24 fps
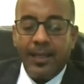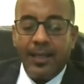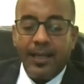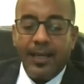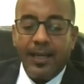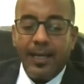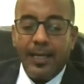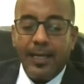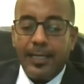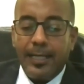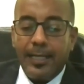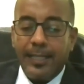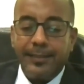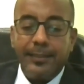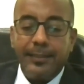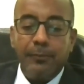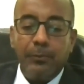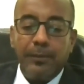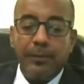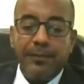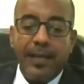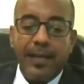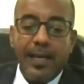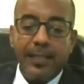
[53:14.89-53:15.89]
I think
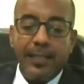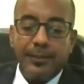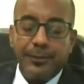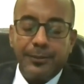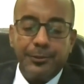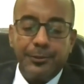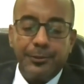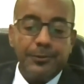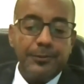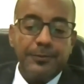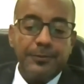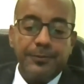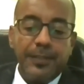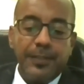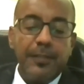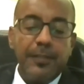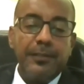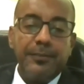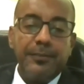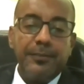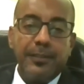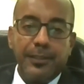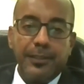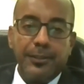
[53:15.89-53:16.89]
we've had two
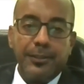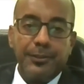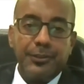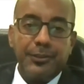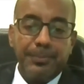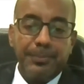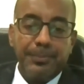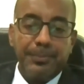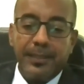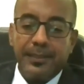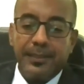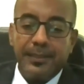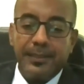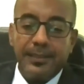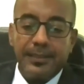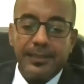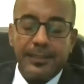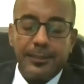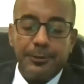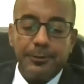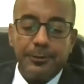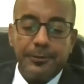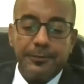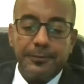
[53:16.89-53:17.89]
very, very good
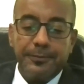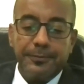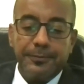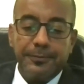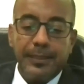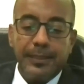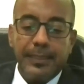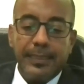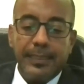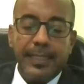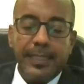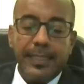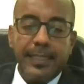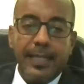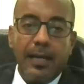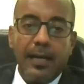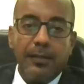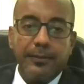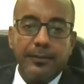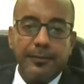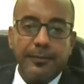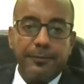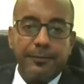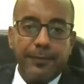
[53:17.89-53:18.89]
speakers who've really laid
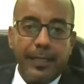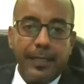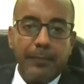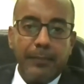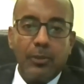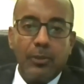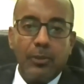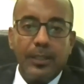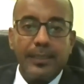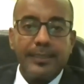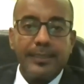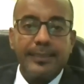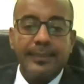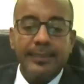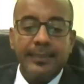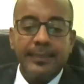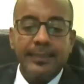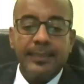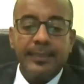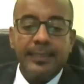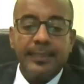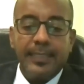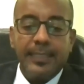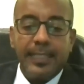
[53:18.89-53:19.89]
out the framework.
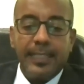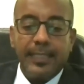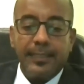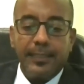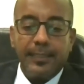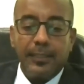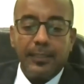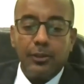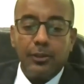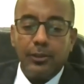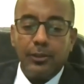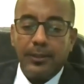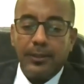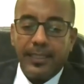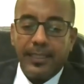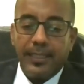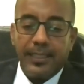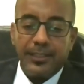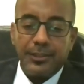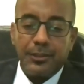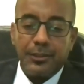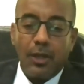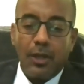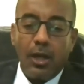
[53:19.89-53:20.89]
I think Kunle
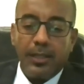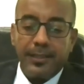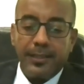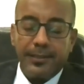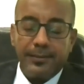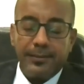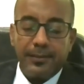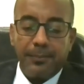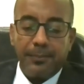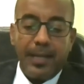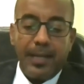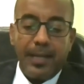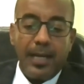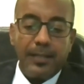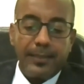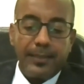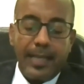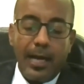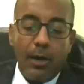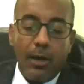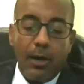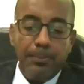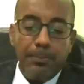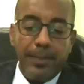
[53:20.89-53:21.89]
has talked about
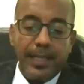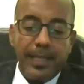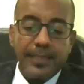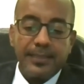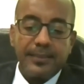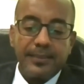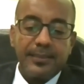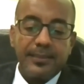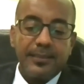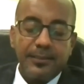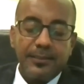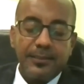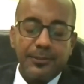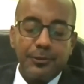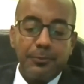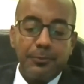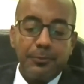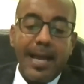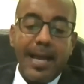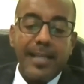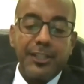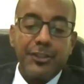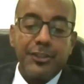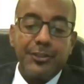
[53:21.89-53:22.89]
how best to
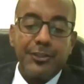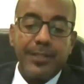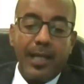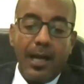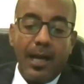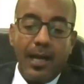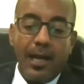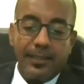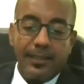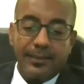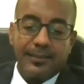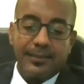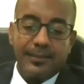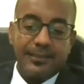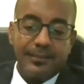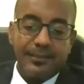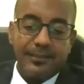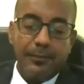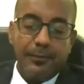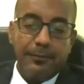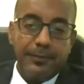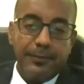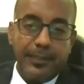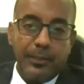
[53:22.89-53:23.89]
manage the art
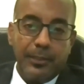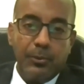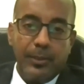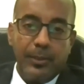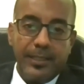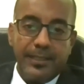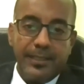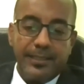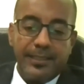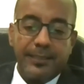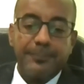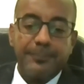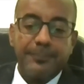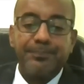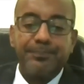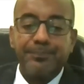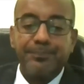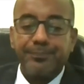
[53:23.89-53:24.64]
of liquidity